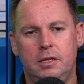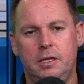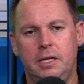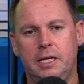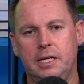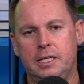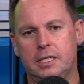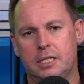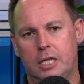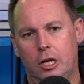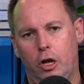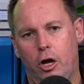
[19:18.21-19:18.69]

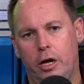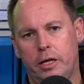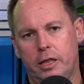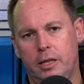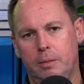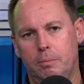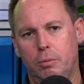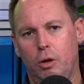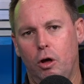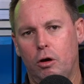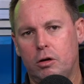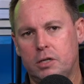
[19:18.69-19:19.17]
things like
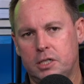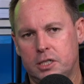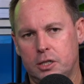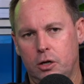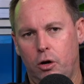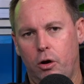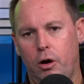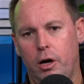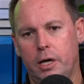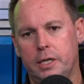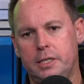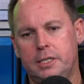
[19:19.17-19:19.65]
the block
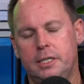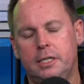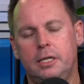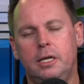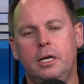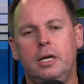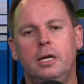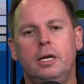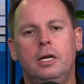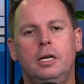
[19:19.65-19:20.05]
size.